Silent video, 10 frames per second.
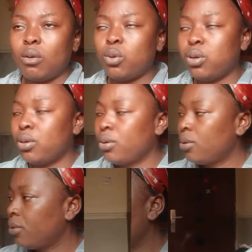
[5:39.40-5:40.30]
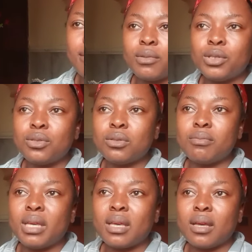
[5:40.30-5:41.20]
Whew. I'm going
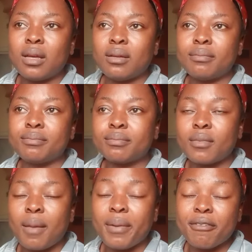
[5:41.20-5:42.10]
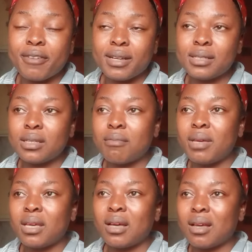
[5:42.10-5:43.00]
to make breakfast and
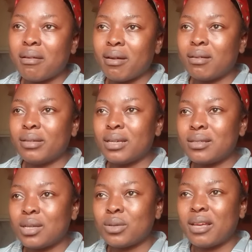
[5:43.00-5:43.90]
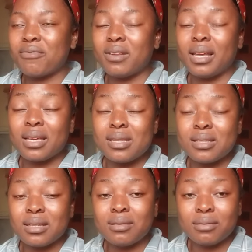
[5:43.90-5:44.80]
make akara. Yes, that's what I feel like
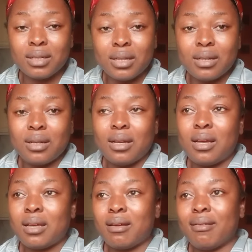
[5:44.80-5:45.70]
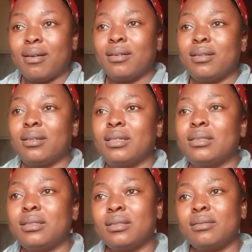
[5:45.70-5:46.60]
eating. Akara.
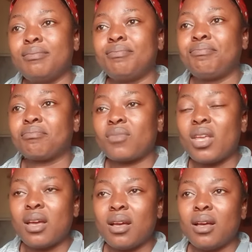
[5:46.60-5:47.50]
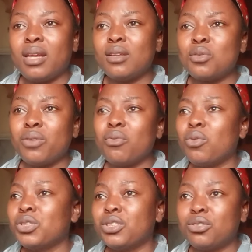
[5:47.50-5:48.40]
And I need to
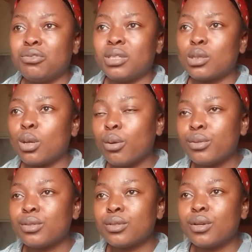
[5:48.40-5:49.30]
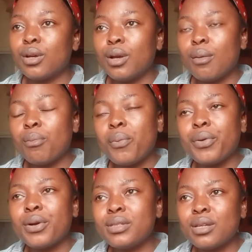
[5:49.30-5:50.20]
even wash the children's clothes, but
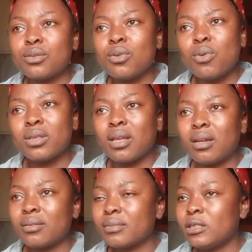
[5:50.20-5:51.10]
because there's no water,